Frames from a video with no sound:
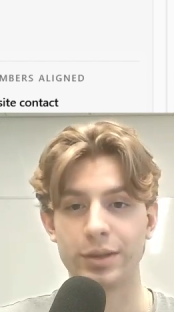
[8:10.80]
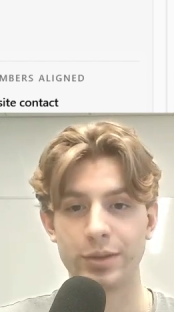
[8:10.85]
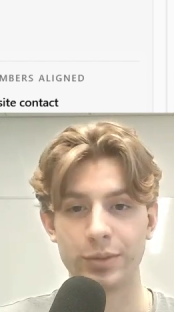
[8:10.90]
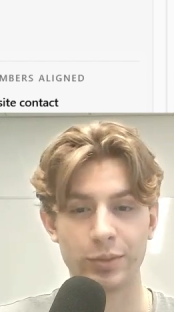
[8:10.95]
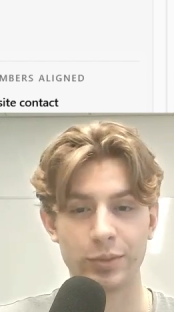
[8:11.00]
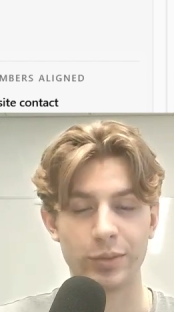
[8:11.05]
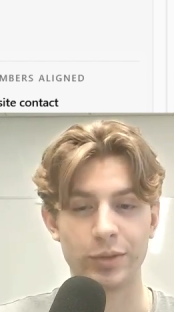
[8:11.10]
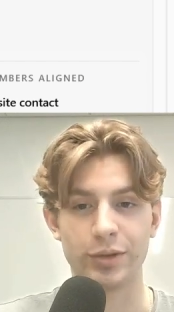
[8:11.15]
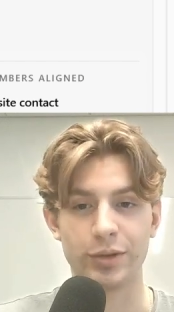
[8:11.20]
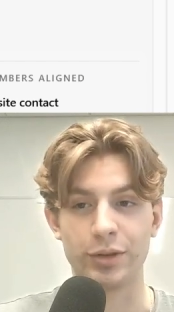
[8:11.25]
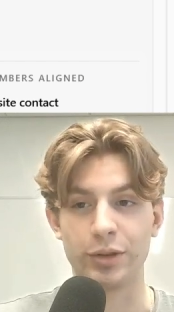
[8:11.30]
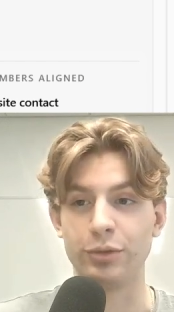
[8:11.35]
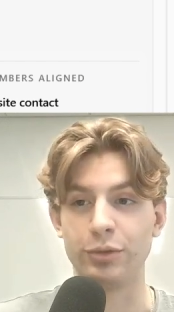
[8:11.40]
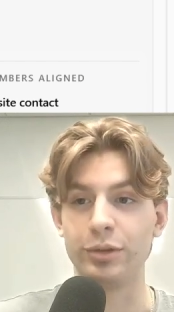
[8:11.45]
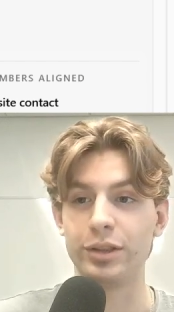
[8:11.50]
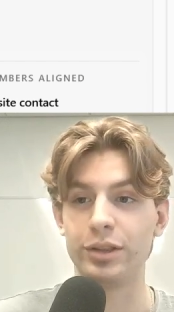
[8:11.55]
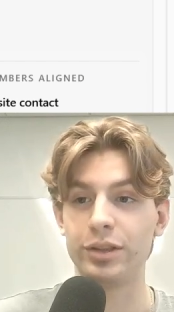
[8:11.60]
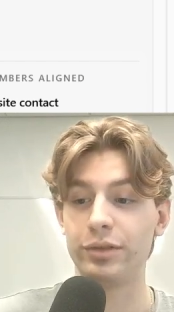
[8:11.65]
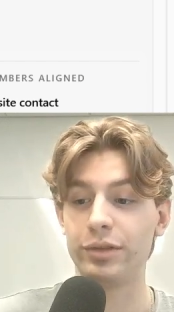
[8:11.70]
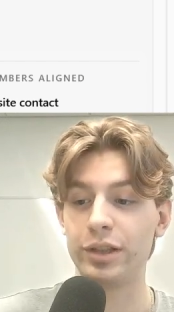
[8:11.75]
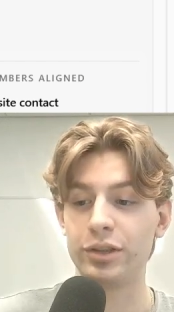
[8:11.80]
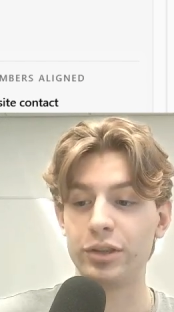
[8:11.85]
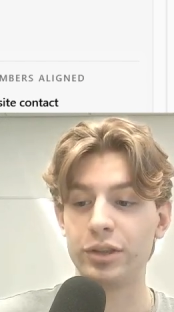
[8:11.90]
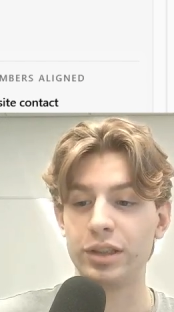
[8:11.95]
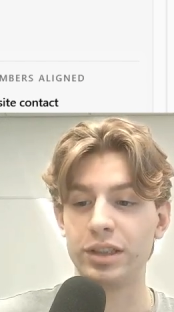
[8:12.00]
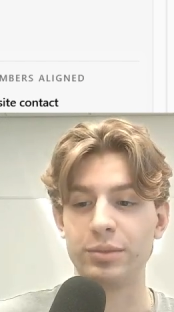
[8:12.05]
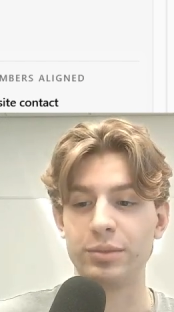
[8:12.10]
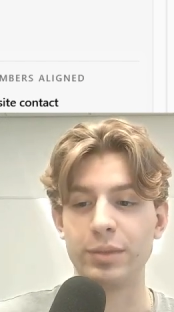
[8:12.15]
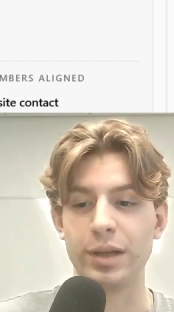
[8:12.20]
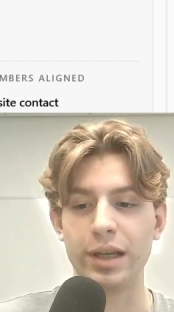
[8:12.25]
Great. So the
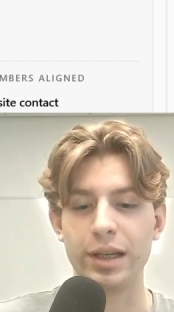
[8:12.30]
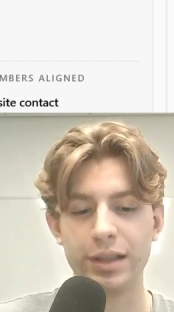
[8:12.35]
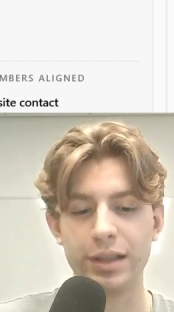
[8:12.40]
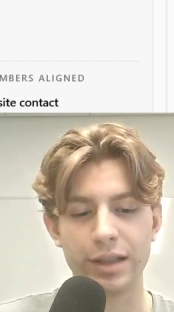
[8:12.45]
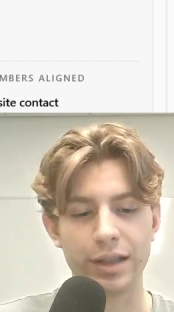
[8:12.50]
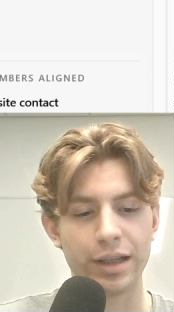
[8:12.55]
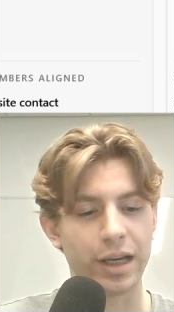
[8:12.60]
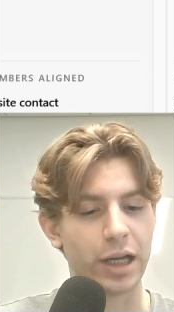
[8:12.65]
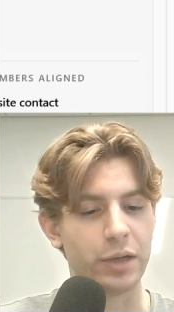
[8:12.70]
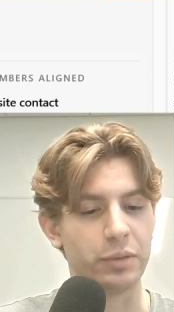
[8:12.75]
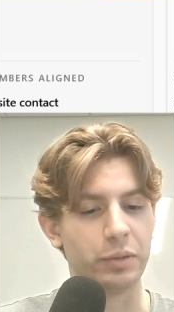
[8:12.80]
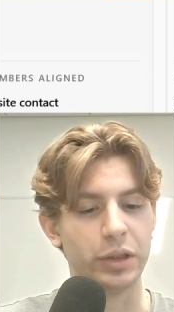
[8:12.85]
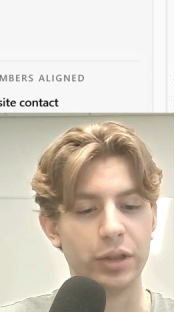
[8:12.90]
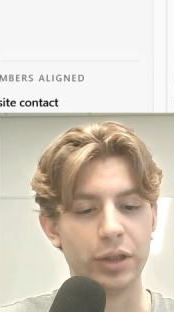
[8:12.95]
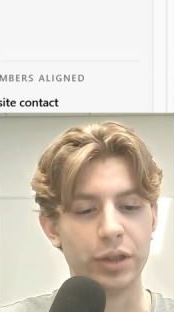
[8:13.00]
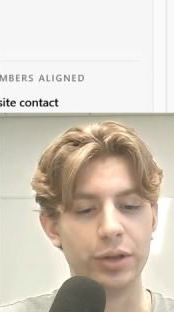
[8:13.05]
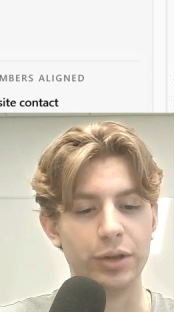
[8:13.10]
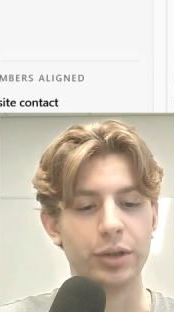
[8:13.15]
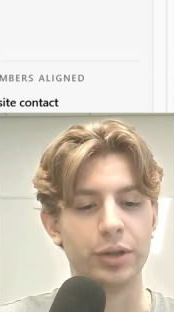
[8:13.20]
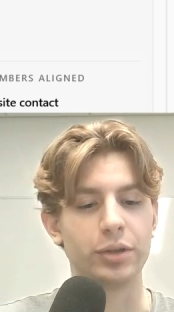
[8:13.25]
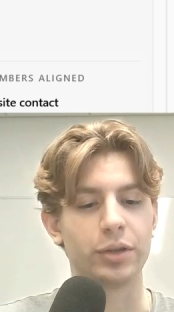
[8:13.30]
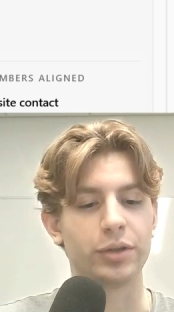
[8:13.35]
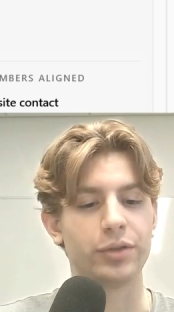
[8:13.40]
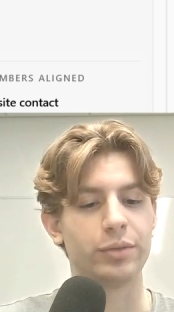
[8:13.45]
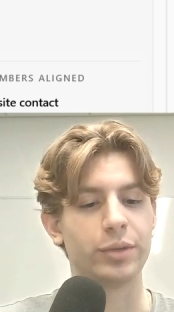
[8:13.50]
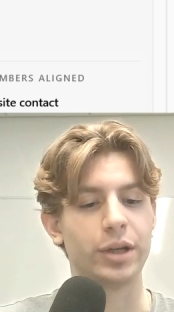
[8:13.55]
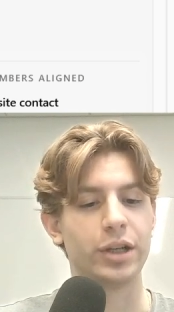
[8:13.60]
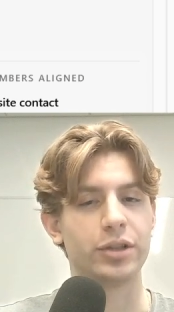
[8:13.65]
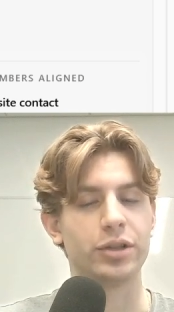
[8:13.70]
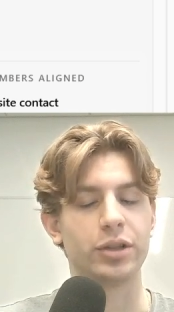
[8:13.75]
reservation is made and we got the
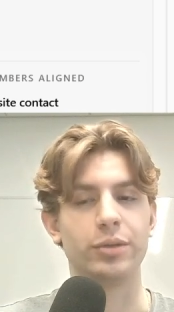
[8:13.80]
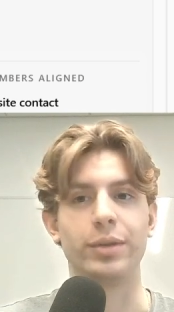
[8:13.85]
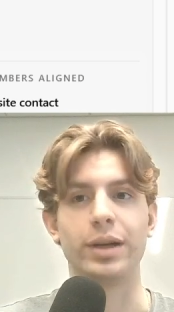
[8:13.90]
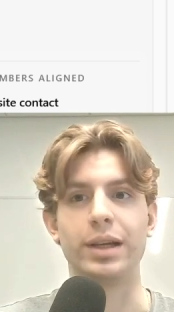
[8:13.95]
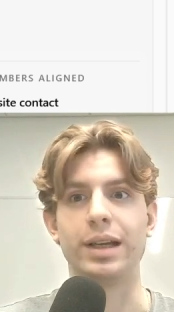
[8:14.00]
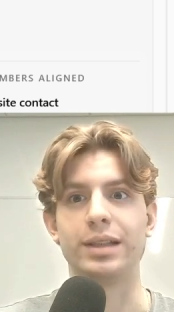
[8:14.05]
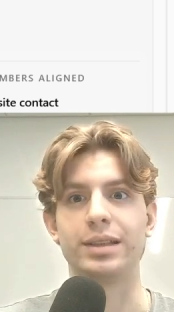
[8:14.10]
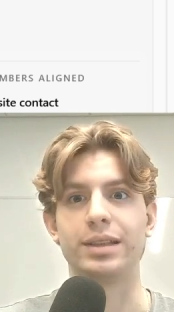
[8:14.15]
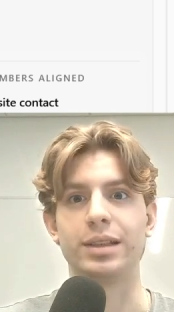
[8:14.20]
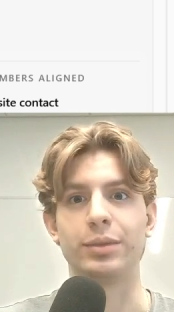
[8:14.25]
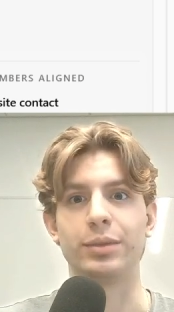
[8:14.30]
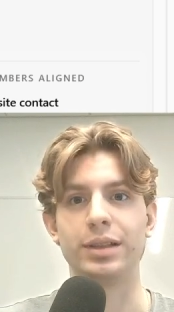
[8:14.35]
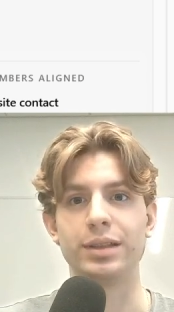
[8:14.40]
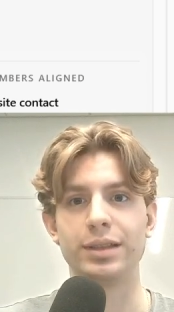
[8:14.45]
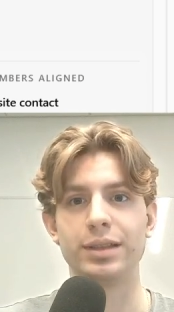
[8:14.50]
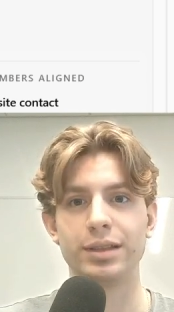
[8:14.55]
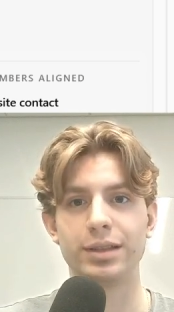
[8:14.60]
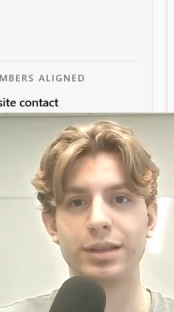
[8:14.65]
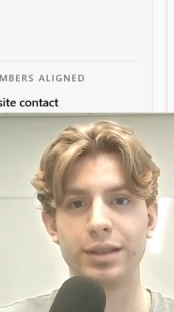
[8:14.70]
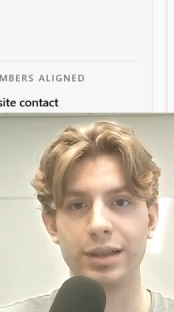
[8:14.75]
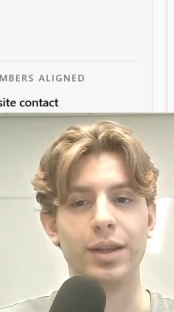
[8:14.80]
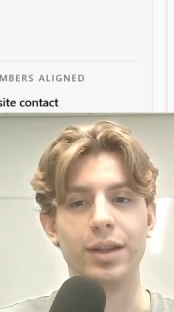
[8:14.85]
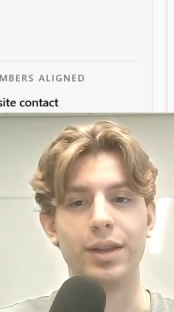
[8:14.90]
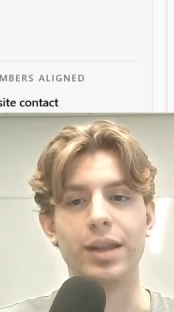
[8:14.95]
confirmation by SMS.